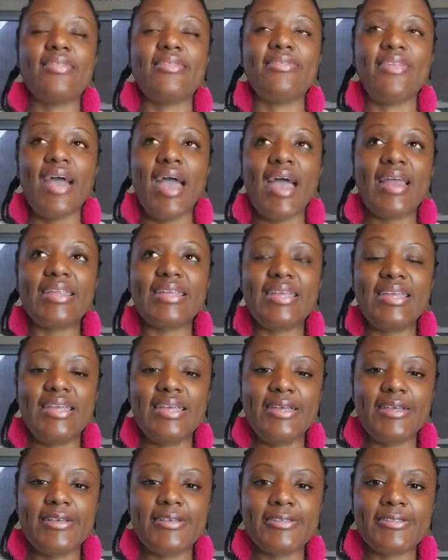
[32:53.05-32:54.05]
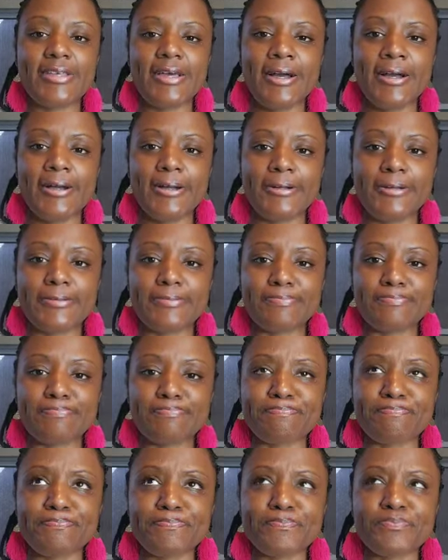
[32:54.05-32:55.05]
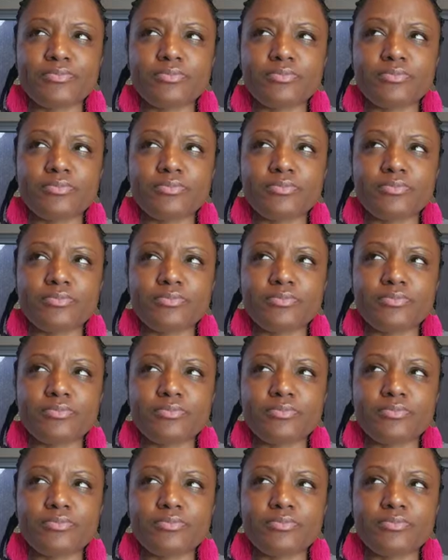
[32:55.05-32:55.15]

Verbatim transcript: That is um,